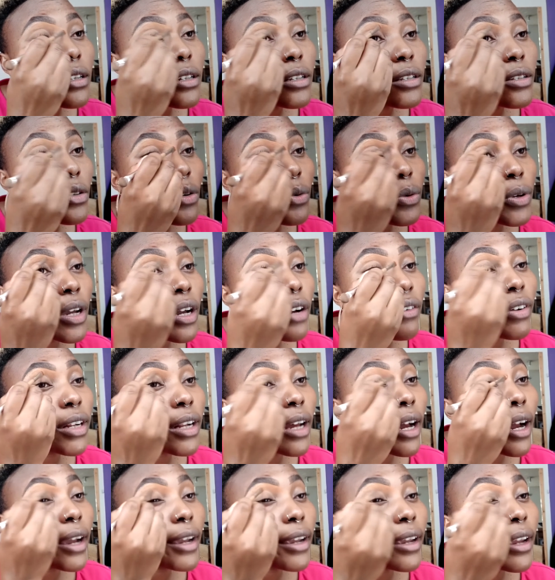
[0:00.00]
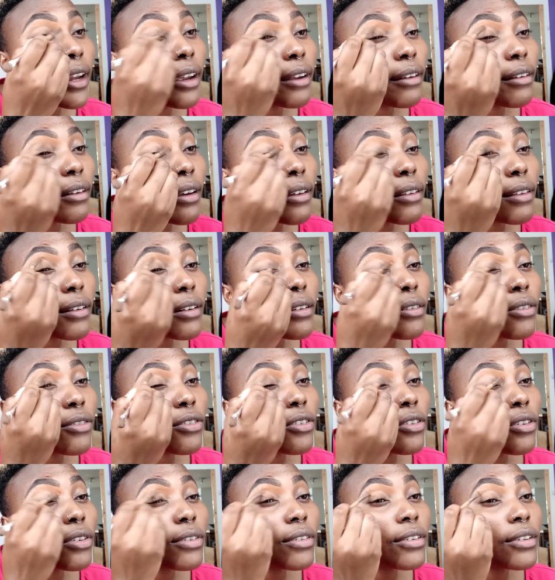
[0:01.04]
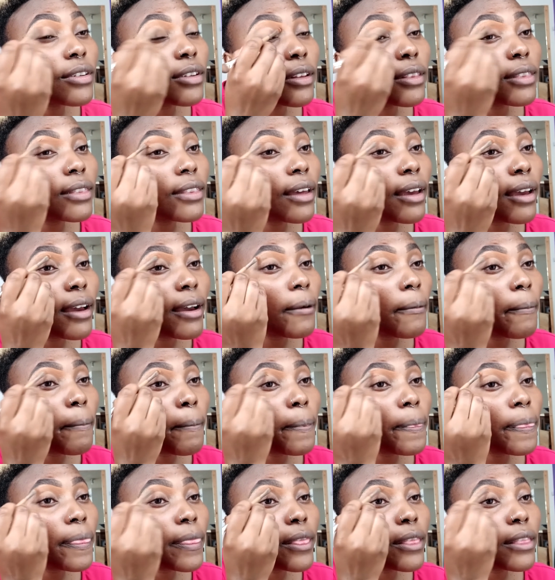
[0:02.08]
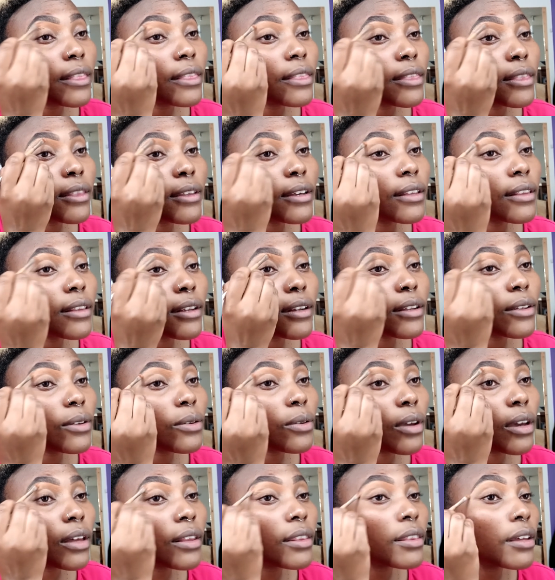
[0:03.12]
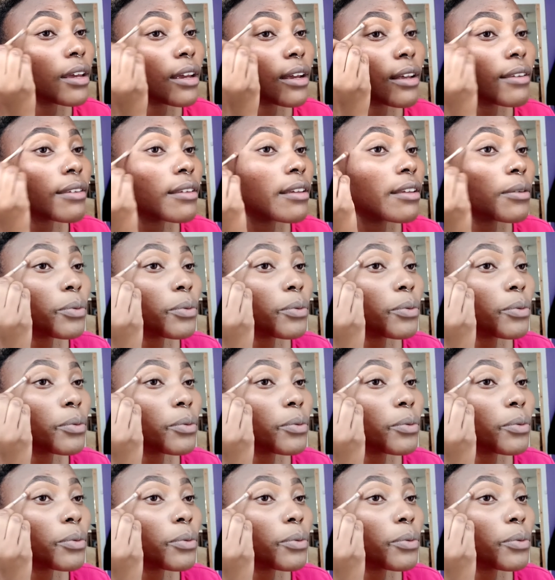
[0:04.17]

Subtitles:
So we have an eye area that is just seated there, and that is where the excess